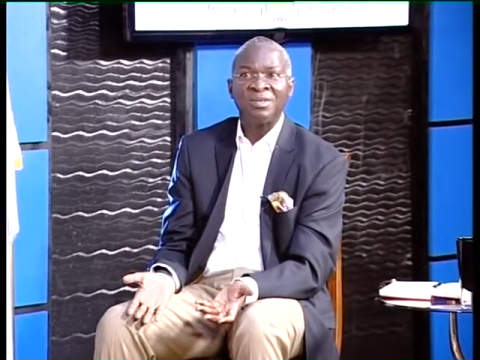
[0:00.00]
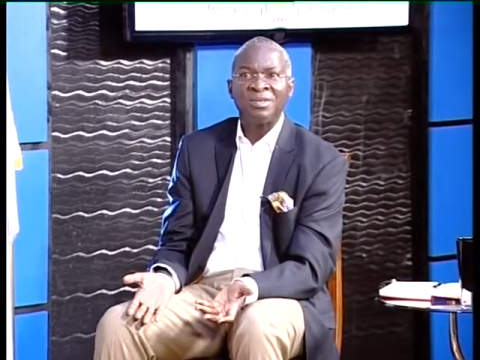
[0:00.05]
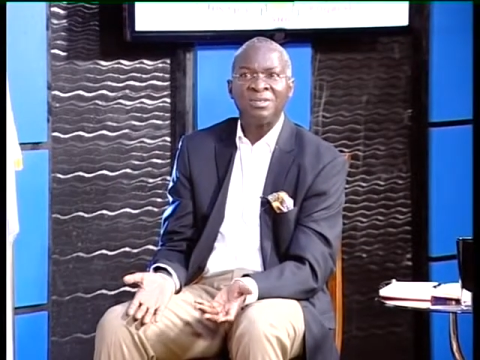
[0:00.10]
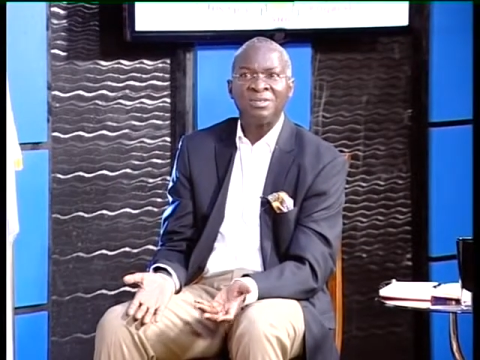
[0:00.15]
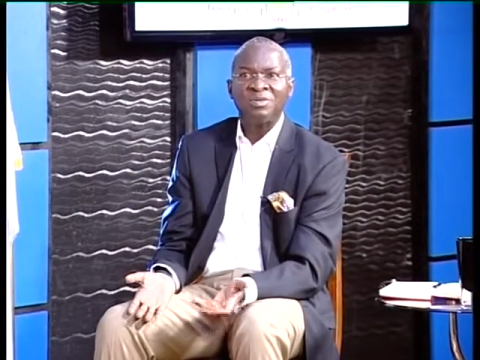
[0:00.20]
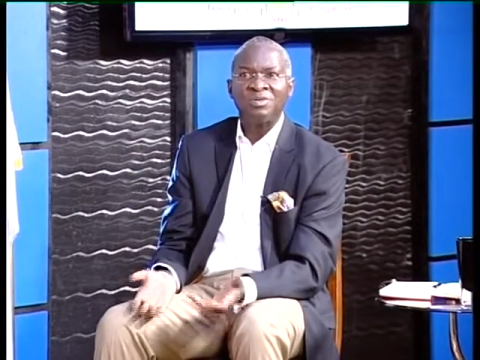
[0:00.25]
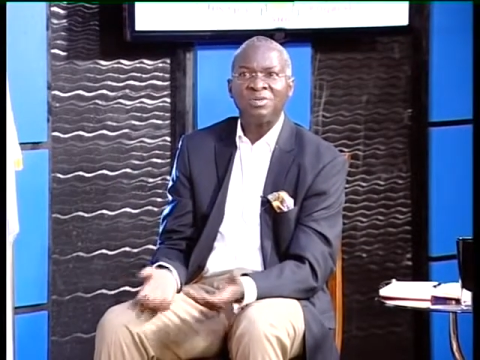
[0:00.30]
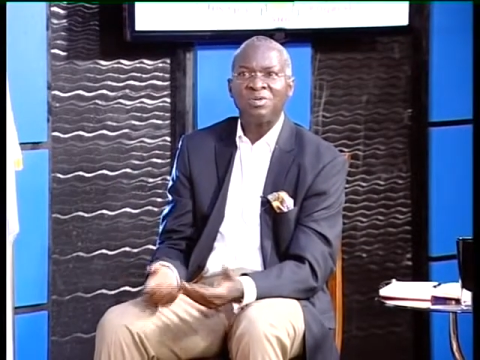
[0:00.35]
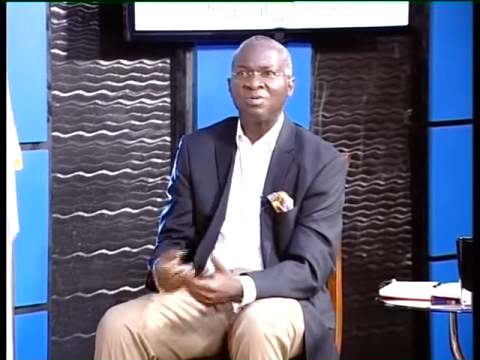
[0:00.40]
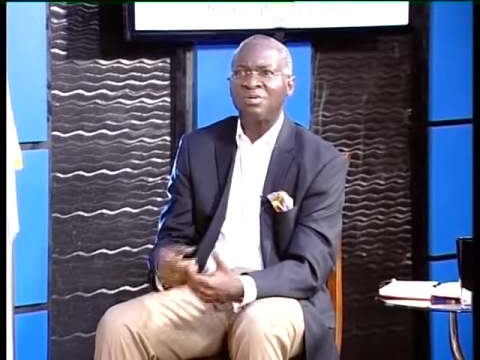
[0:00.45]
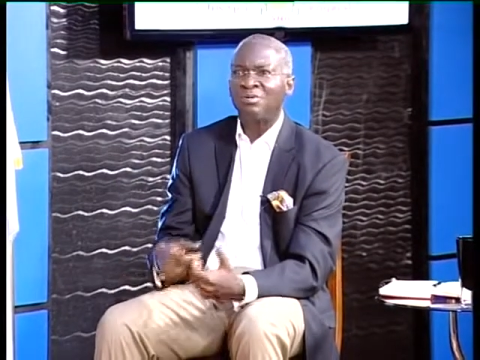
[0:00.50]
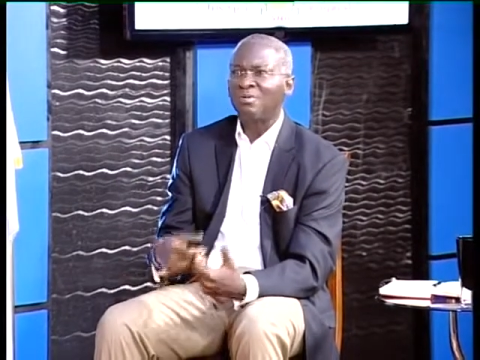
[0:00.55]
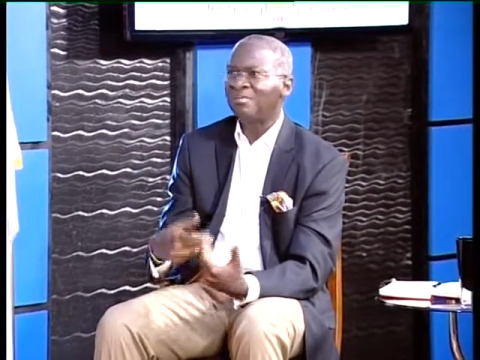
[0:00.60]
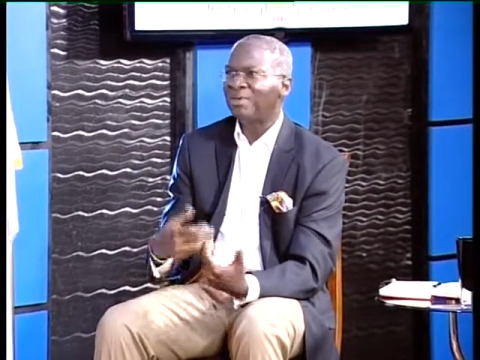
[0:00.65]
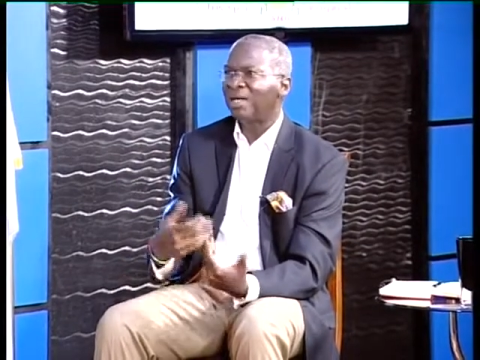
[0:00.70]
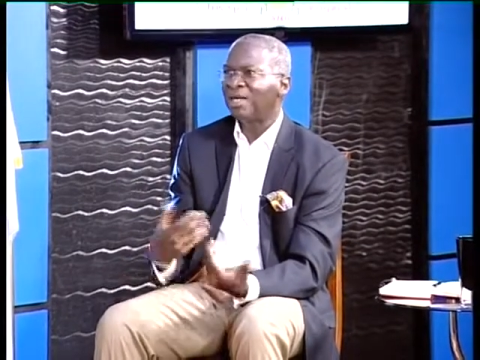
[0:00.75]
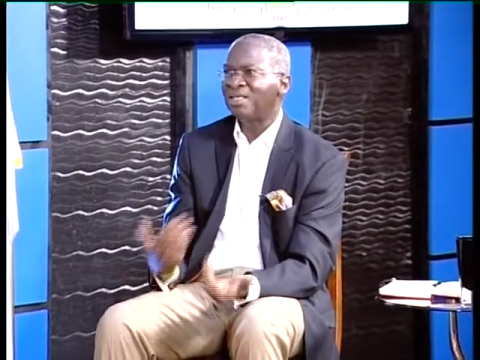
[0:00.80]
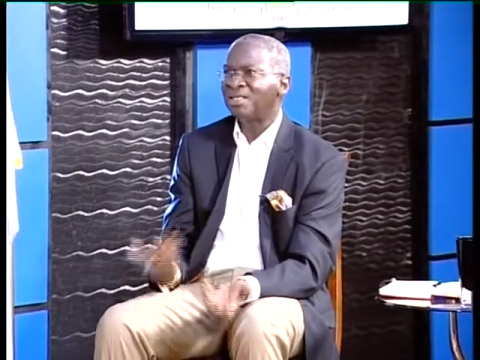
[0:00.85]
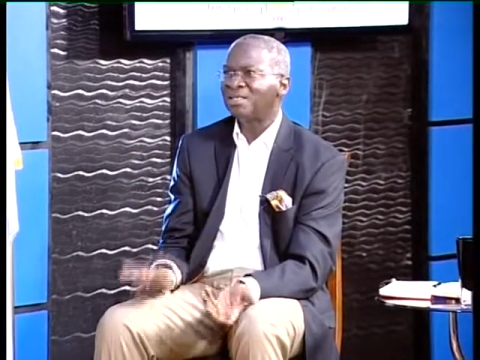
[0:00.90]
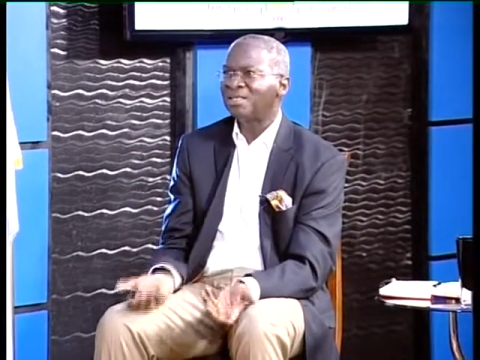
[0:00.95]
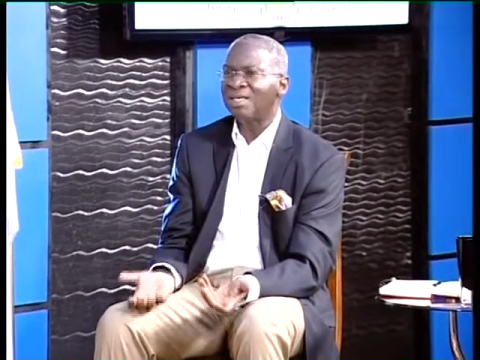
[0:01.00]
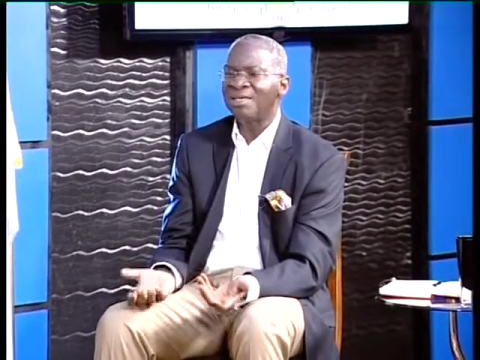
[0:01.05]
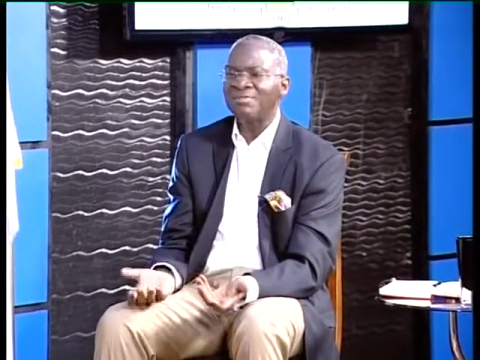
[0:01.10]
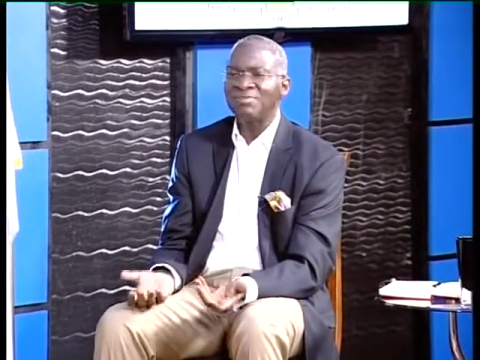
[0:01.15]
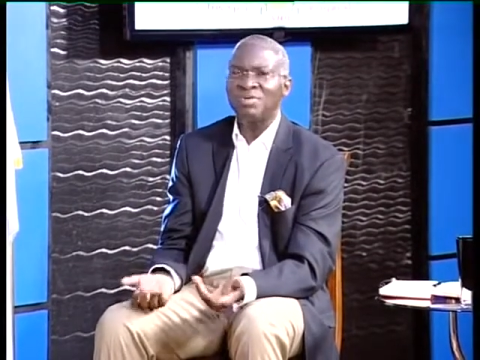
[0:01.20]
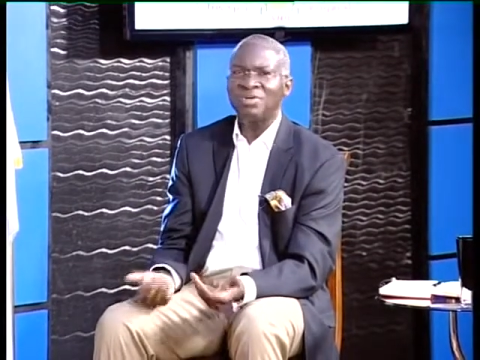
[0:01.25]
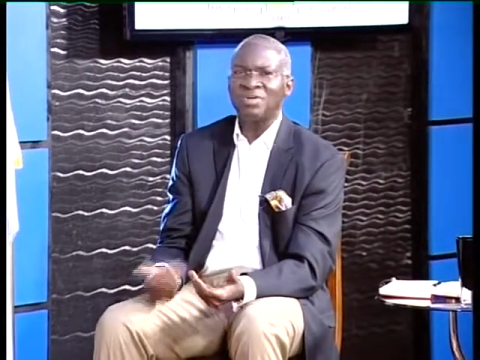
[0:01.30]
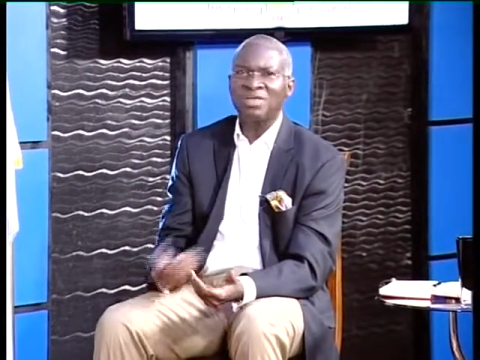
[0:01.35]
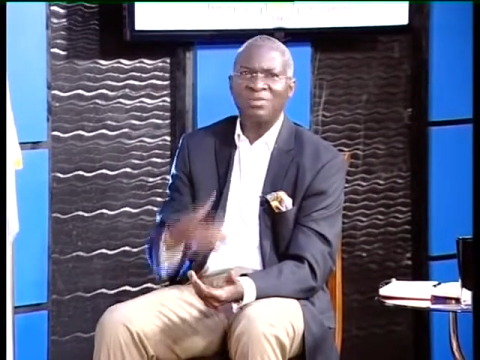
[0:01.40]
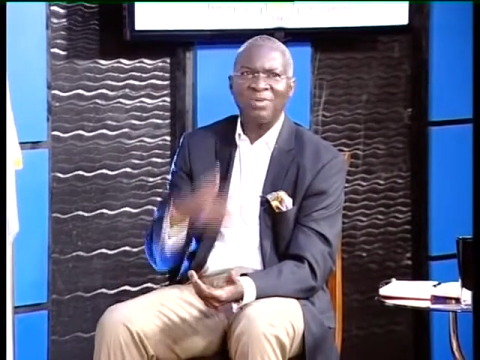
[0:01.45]
So by the same
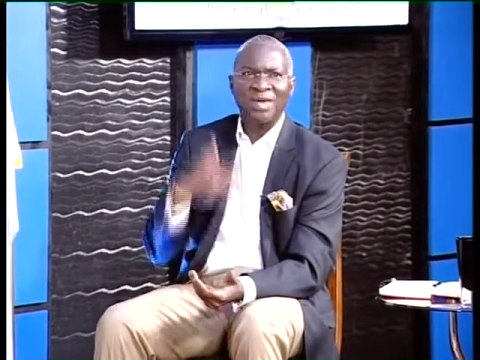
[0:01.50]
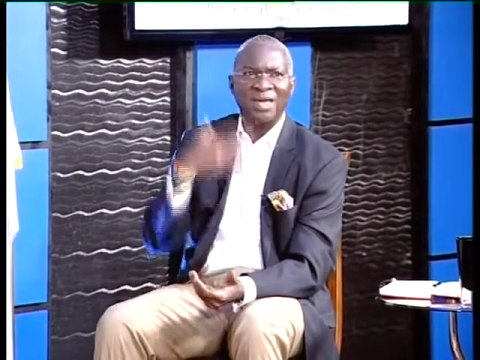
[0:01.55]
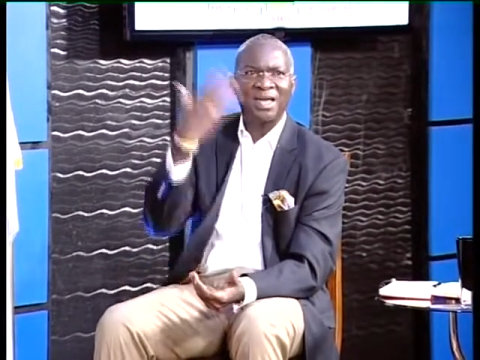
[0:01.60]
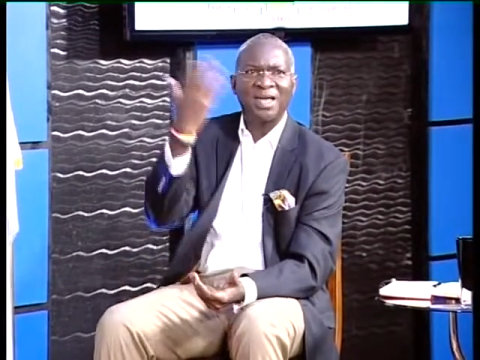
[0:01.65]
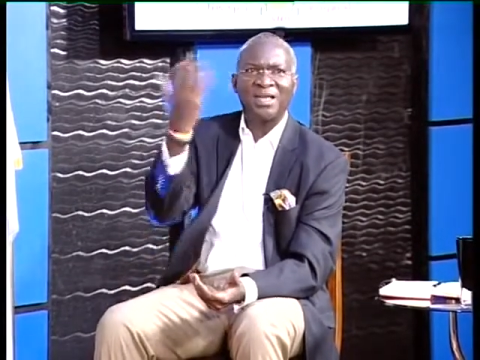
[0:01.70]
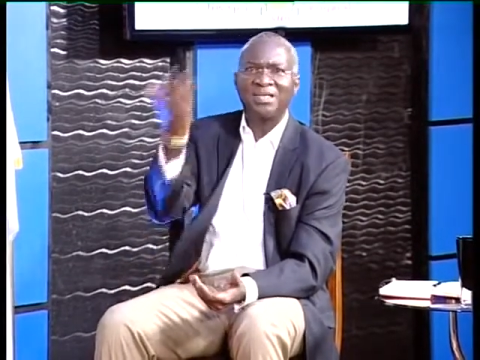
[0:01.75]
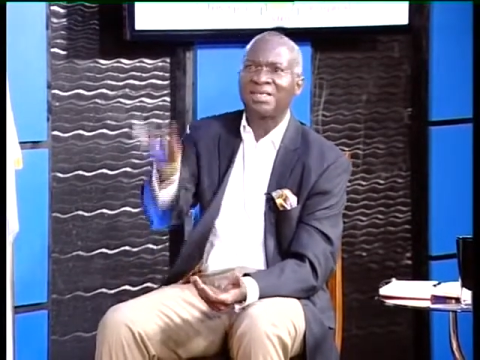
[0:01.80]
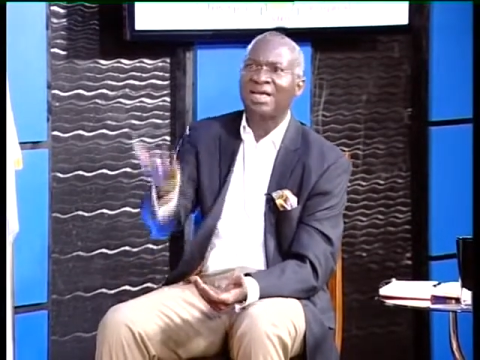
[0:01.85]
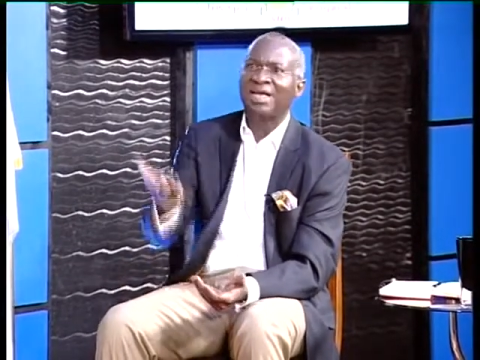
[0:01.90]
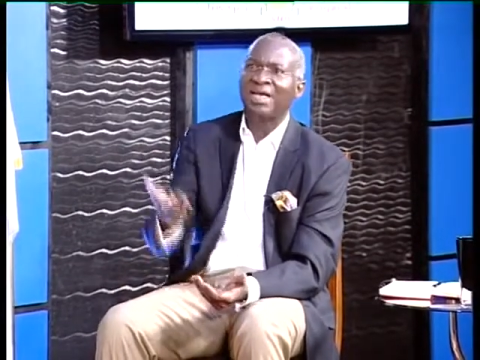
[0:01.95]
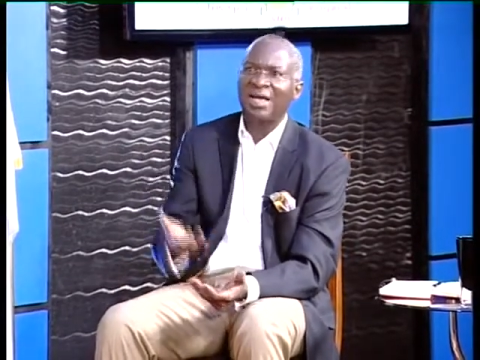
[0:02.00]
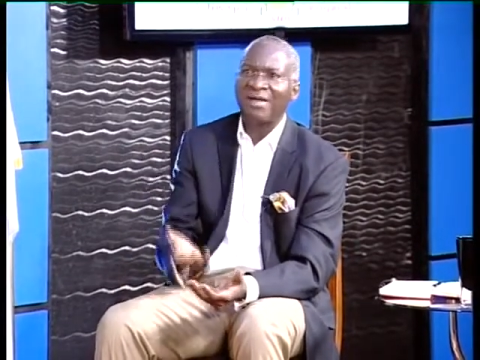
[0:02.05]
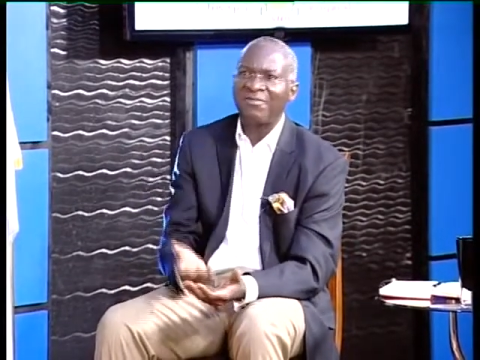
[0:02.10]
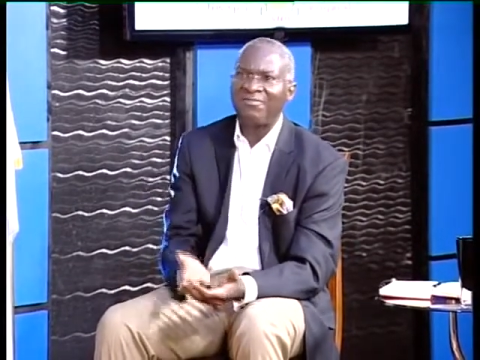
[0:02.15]
token, why can't I have